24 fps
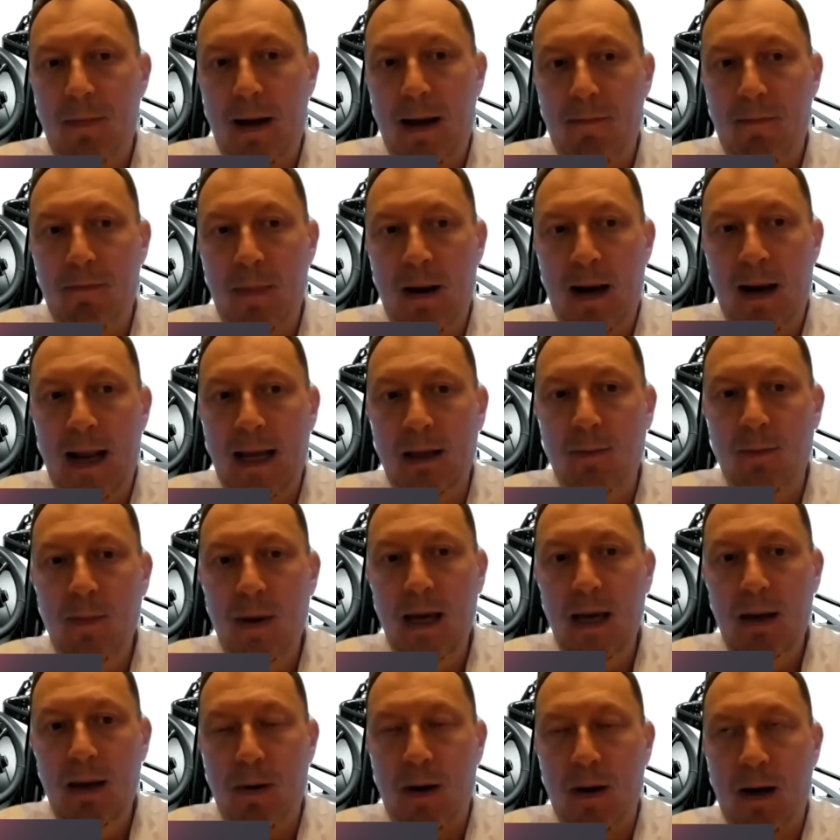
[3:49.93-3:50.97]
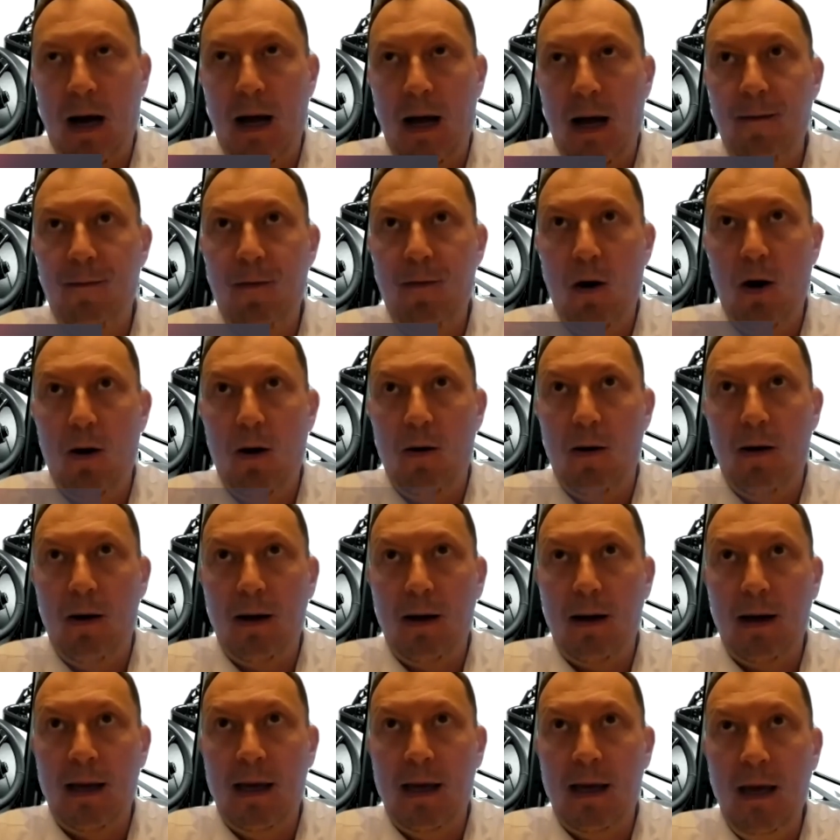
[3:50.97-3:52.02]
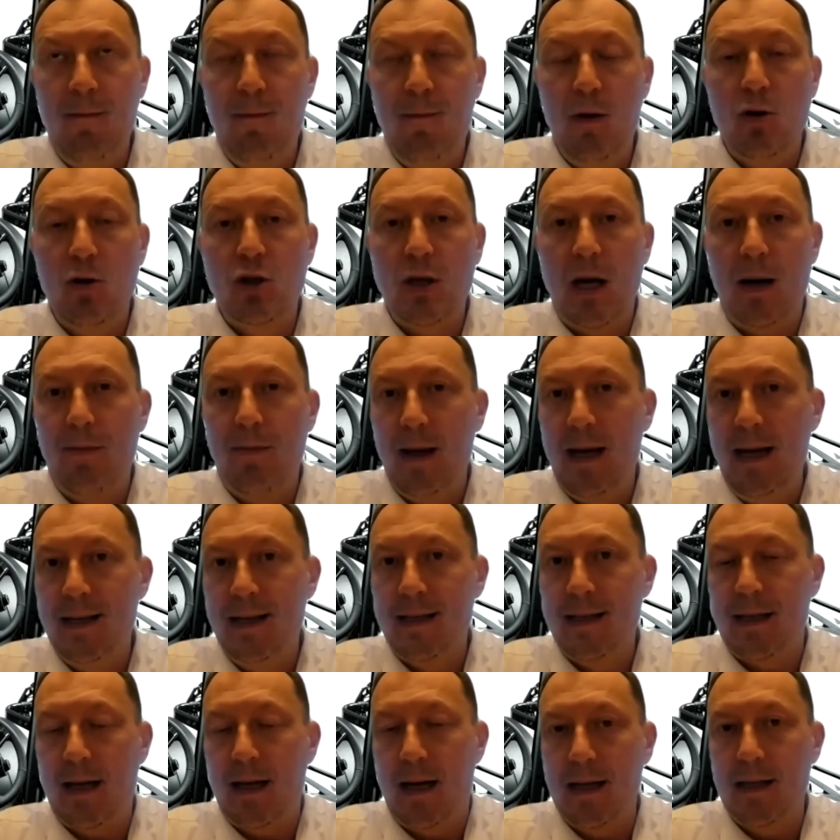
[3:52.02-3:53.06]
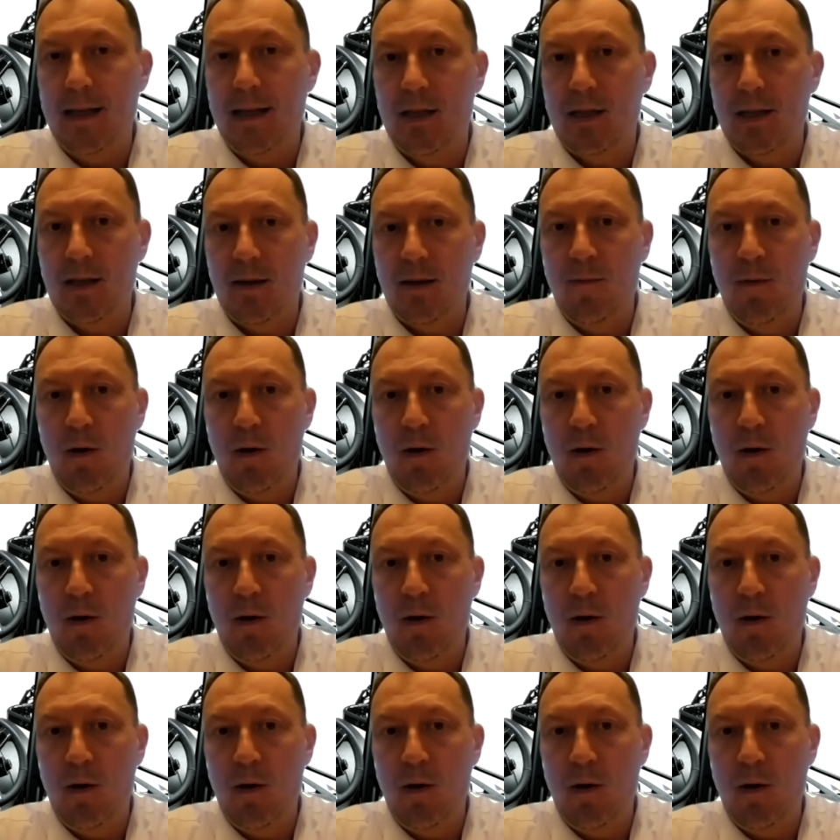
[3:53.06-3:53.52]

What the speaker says: let me kind of give you some insights.